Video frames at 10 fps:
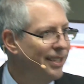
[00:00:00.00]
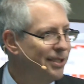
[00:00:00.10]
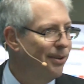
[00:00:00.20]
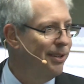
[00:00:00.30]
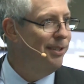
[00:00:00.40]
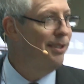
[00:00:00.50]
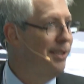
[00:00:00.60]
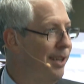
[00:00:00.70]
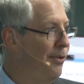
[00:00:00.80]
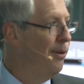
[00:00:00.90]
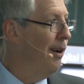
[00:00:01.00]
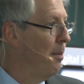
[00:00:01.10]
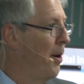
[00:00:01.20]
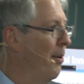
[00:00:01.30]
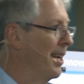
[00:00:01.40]
So if you are a
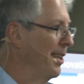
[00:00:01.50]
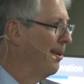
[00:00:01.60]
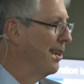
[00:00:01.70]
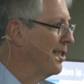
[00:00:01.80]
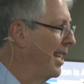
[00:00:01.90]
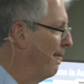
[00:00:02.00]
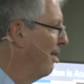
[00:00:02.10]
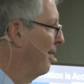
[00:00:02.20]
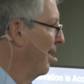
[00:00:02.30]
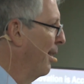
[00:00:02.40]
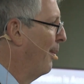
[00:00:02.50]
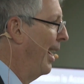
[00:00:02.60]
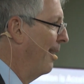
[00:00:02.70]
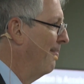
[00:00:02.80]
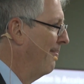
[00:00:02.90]
poet, you are safe for a little
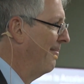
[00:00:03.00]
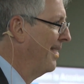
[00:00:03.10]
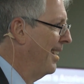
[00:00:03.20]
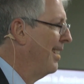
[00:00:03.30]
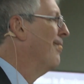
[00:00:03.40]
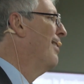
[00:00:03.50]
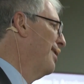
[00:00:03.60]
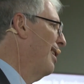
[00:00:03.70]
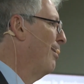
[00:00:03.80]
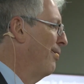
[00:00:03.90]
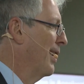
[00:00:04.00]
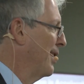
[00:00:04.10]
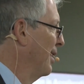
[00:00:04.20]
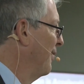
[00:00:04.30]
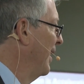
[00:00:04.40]
while. Vassar will
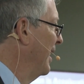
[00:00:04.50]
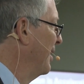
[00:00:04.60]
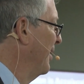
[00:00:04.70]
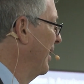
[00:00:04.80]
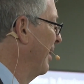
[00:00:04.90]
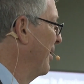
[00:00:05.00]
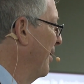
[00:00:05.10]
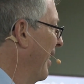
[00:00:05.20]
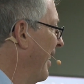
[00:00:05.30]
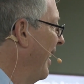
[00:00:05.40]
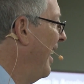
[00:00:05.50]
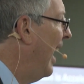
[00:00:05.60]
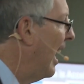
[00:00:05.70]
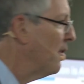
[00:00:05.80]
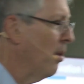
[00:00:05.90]
fix this very soon, I'm sure.
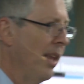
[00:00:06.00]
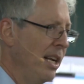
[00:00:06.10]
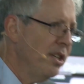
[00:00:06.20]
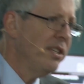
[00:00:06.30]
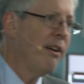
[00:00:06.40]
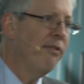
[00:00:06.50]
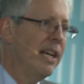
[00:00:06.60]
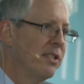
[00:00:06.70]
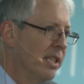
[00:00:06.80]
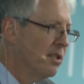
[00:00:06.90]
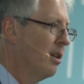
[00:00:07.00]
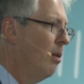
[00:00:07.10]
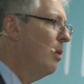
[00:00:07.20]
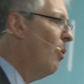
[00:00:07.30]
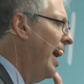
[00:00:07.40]
So that's just how fast things are
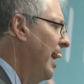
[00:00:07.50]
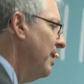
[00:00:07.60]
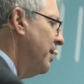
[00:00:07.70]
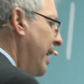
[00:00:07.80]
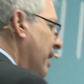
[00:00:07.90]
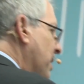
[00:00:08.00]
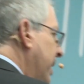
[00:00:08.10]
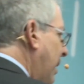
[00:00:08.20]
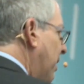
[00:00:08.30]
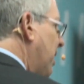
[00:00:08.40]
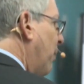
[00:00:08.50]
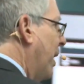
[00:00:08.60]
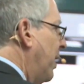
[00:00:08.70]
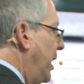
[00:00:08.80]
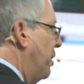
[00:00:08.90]
going. Why did I say this? Not because I
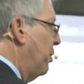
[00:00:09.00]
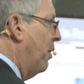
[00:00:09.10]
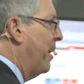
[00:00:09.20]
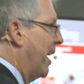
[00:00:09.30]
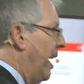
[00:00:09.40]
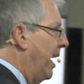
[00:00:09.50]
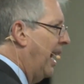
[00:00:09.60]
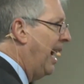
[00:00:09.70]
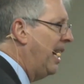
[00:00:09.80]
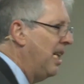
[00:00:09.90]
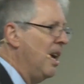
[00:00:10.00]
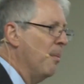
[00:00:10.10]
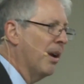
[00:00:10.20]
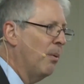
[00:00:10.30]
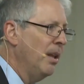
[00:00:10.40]
want to teach you about AI,
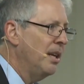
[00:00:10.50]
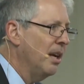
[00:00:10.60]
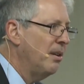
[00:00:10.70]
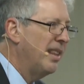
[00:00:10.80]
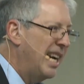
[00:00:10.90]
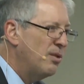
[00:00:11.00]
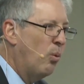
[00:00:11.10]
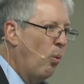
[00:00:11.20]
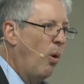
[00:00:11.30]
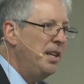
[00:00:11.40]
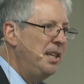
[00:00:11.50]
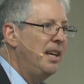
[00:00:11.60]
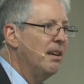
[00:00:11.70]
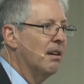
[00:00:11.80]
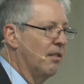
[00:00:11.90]
but I wanted to tell you that's 1
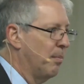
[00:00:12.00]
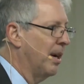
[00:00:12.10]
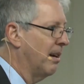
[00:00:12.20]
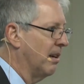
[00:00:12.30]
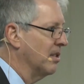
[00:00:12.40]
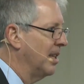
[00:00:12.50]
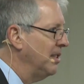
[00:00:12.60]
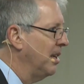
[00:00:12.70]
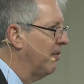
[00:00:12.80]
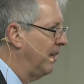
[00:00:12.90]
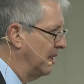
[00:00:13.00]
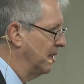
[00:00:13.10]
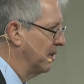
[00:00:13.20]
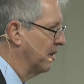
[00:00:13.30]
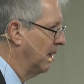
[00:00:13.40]
year of progress. That's how fast
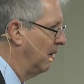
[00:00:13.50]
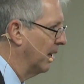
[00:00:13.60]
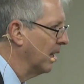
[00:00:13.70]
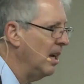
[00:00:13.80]
things are going.